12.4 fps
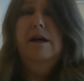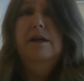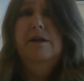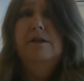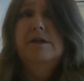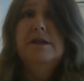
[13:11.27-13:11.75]

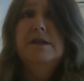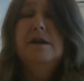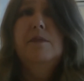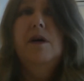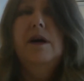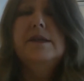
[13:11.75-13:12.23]
using a
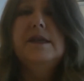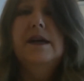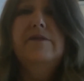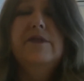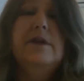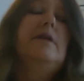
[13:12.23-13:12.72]
buyer's
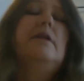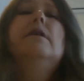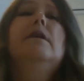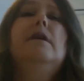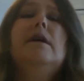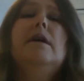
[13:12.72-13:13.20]
advocate,
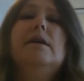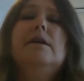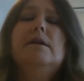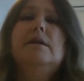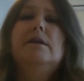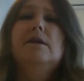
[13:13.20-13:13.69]

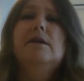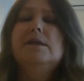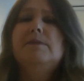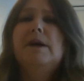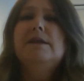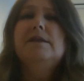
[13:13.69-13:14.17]

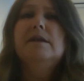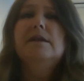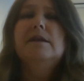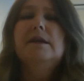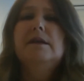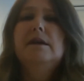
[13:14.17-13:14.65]
has
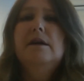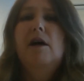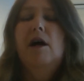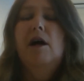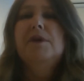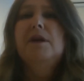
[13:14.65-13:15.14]
basically
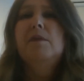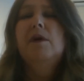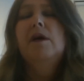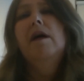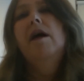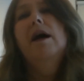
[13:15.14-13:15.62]
opened up
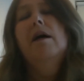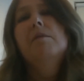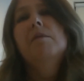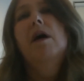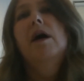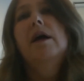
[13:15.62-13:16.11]

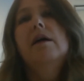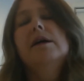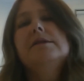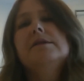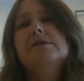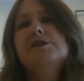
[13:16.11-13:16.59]
my
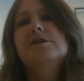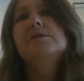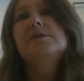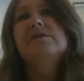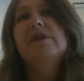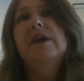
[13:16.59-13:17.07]
eyes in
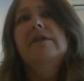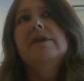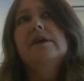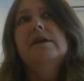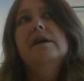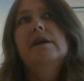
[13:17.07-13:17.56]
terms of
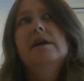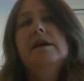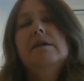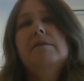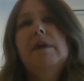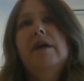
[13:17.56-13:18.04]
having
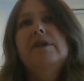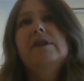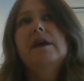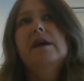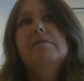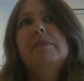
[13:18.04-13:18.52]

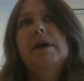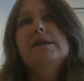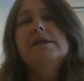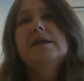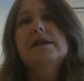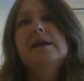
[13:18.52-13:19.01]
that
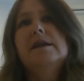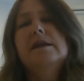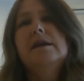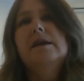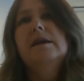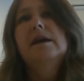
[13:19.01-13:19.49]
basically
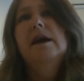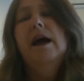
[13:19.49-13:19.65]
the